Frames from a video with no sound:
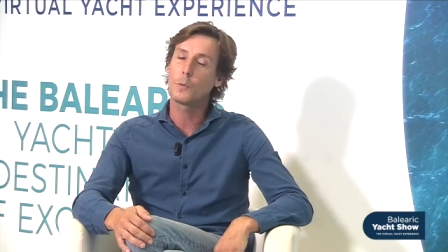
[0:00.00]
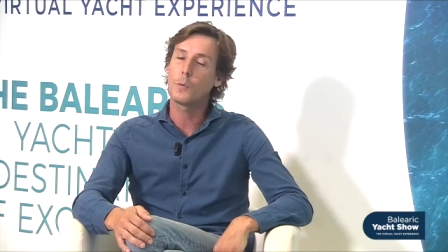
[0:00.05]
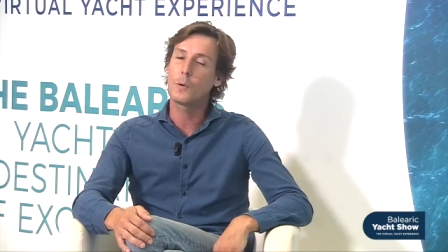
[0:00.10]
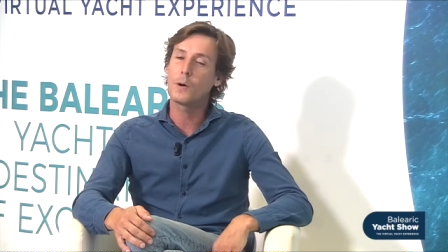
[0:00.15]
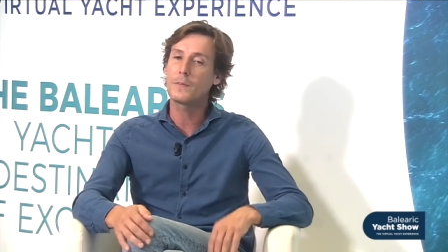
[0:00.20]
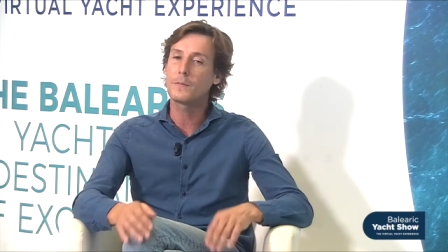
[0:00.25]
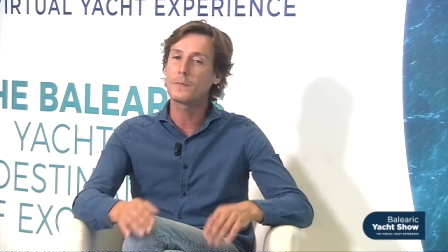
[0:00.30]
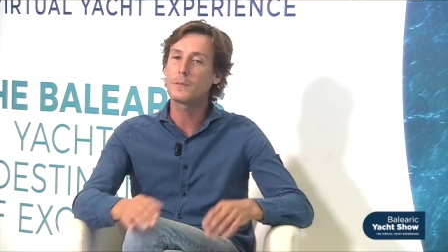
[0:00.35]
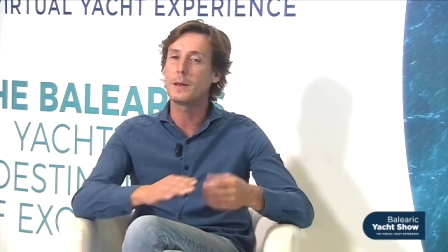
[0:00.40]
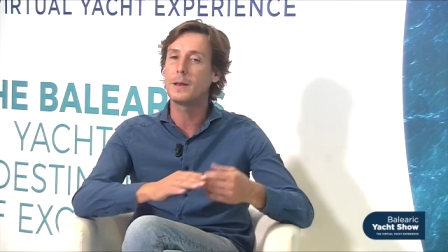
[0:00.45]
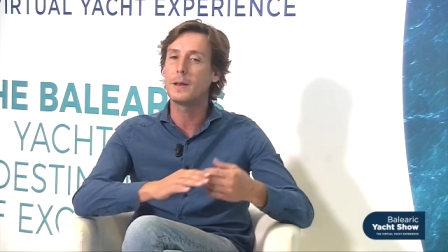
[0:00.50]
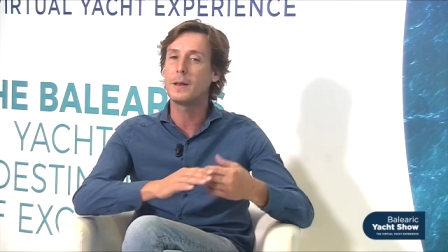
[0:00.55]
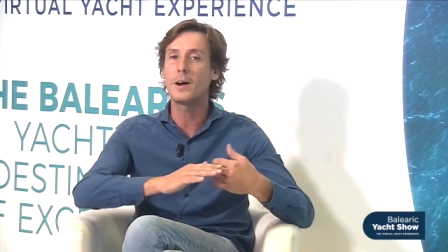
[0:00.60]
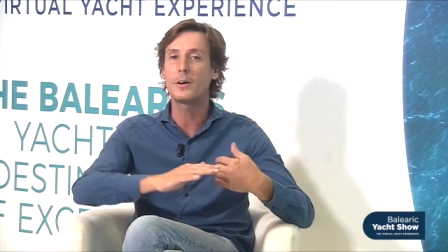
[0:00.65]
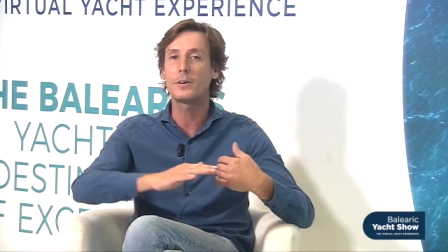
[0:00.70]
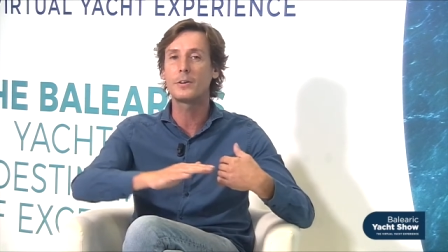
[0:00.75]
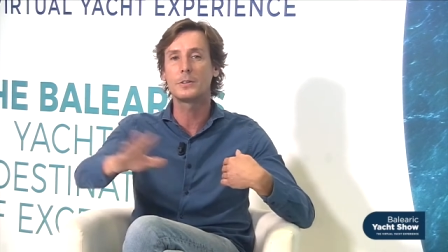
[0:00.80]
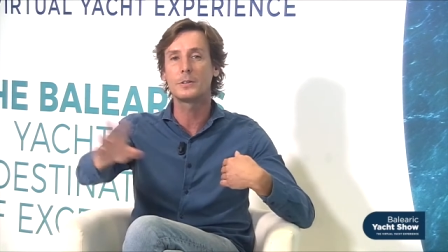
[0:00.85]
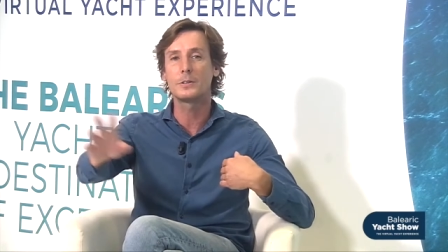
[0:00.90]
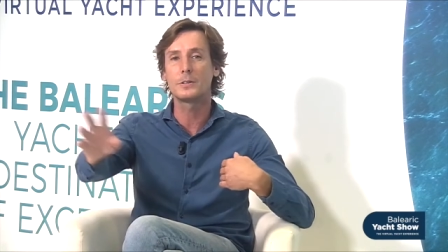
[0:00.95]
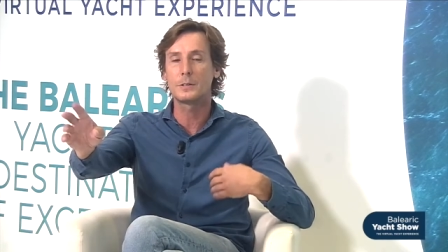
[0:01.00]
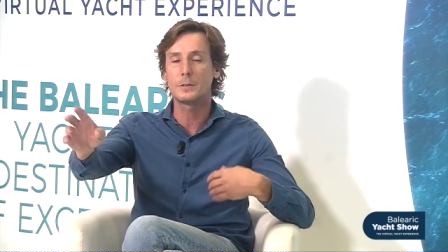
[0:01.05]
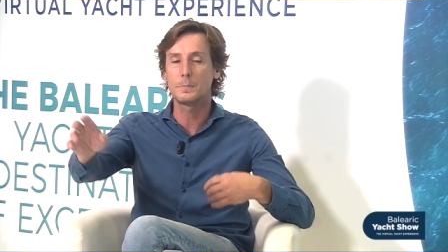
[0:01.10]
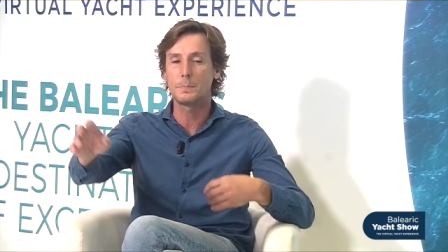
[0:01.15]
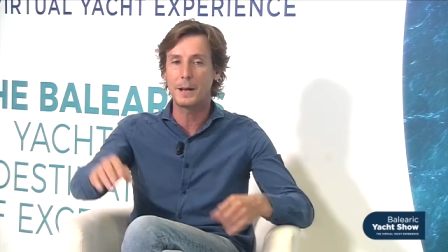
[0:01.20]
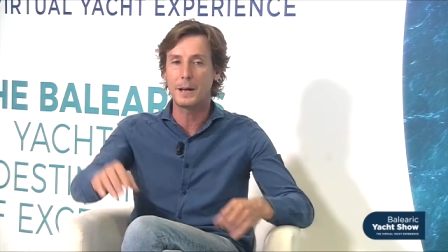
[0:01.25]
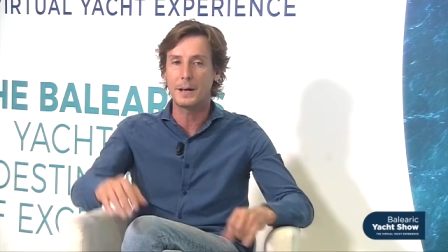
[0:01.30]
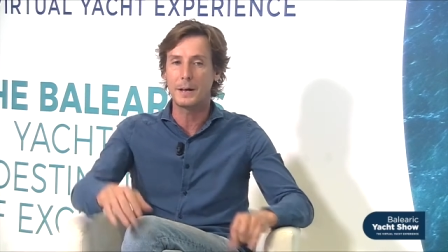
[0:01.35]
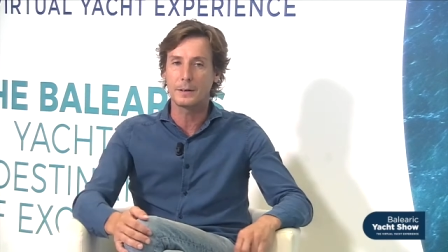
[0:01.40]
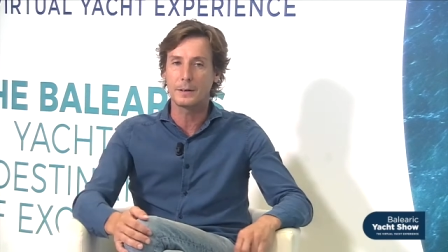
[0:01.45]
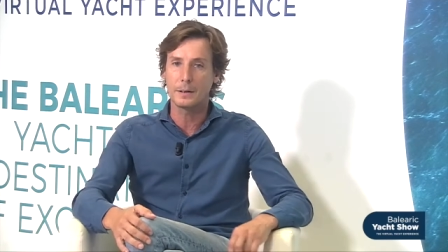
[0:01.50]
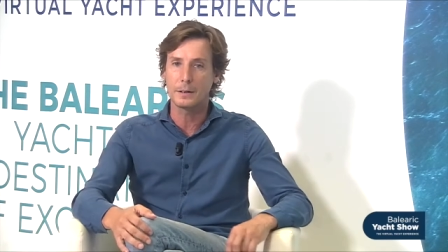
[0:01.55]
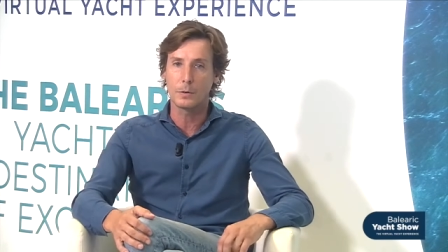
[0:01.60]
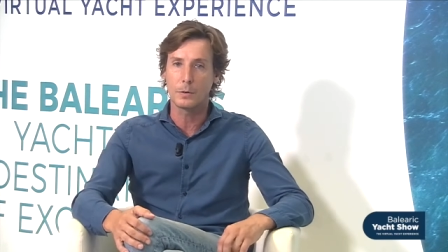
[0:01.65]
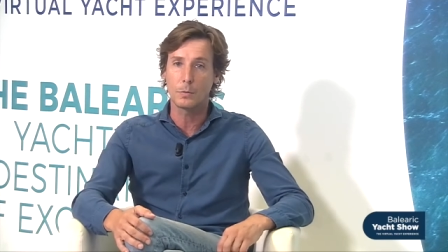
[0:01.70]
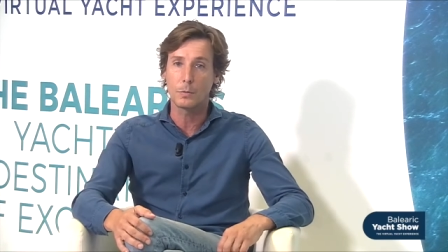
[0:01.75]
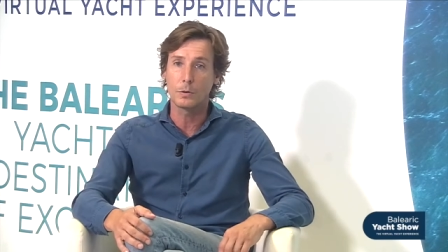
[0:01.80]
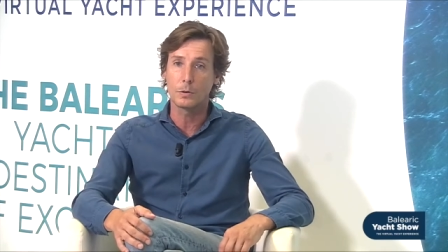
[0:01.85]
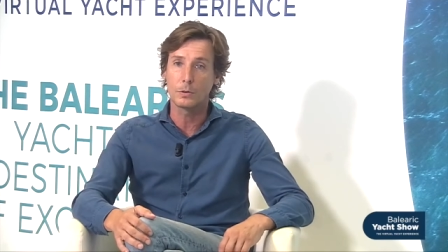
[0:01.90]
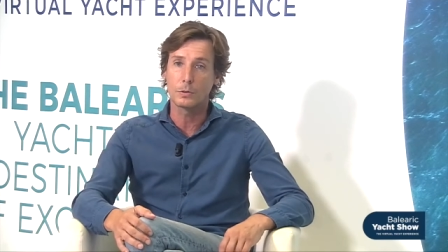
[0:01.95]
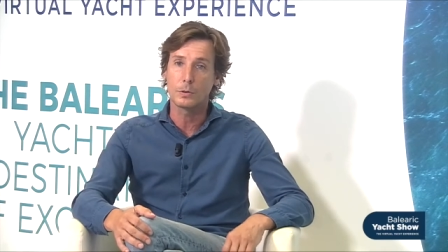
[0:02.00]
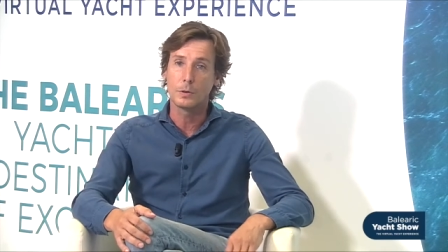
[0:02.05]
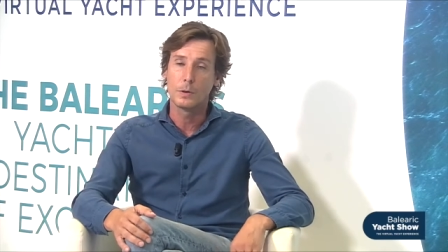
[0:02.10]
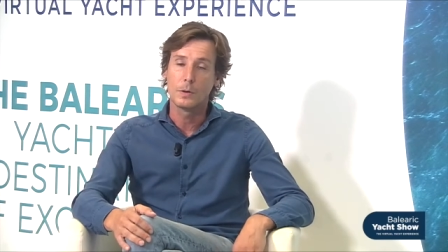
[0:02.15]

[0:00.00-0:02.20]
one of the largest plants in the world.